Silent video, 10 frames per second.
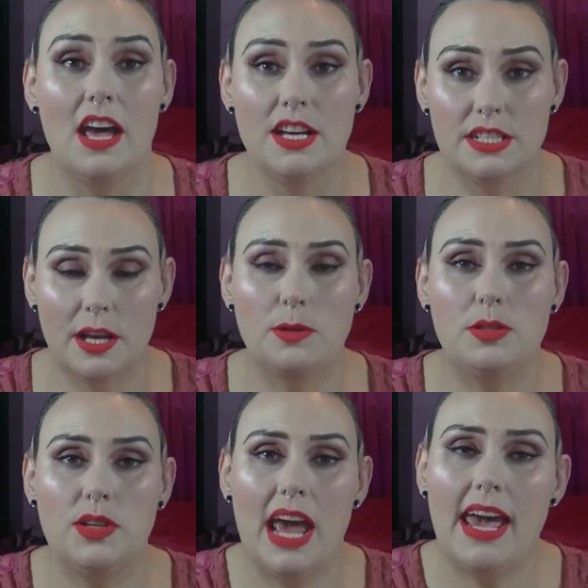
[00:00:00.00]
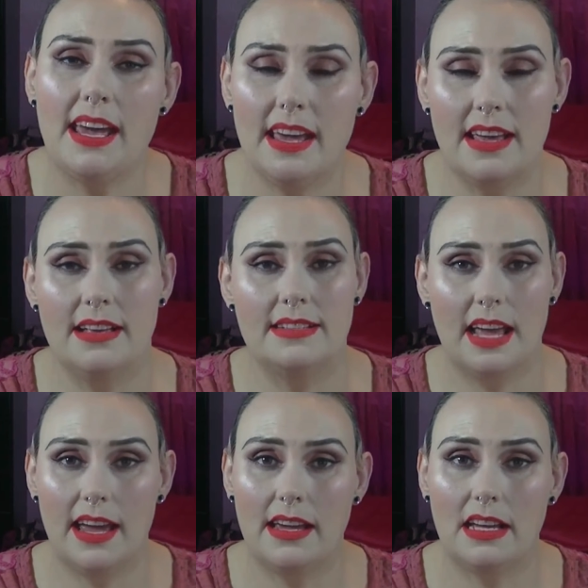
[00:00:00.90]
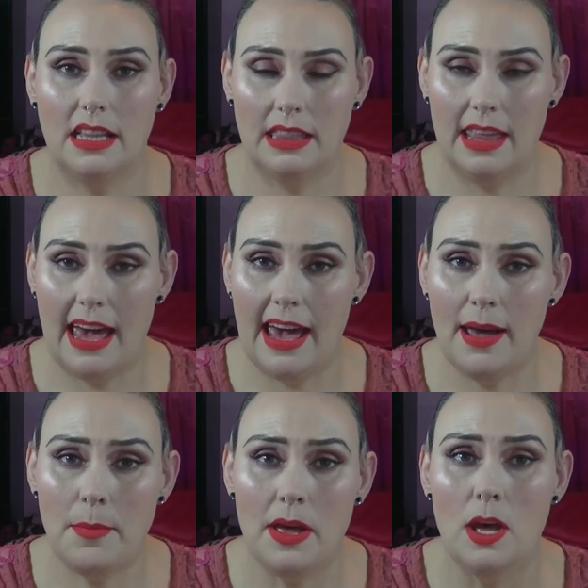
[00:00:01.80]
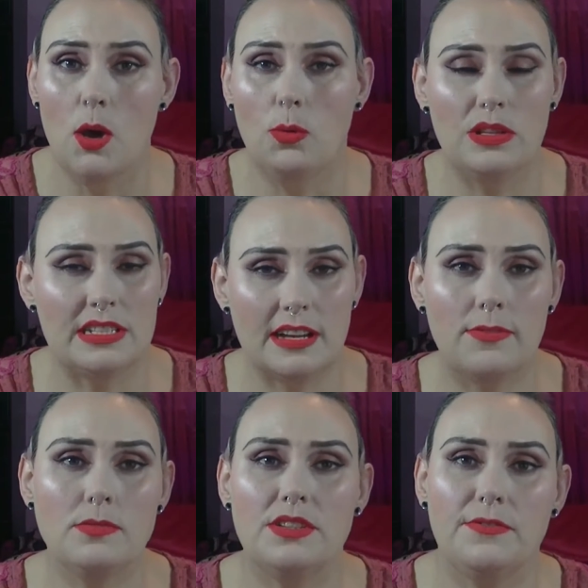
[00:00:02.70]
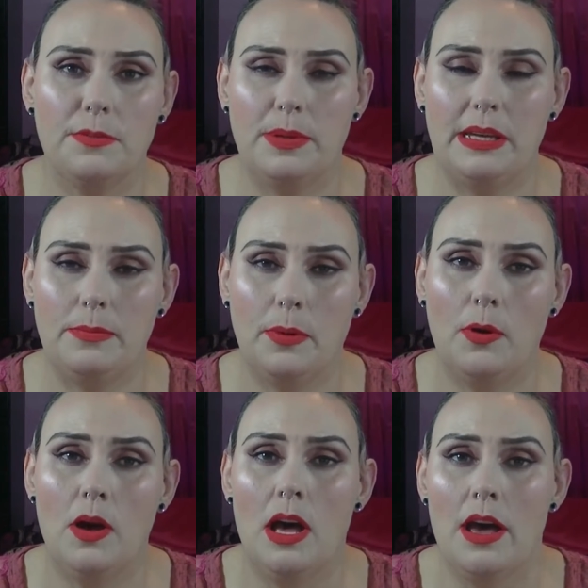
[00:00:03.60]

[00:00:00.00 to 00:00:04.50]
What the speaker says: So today is a collab with several different people.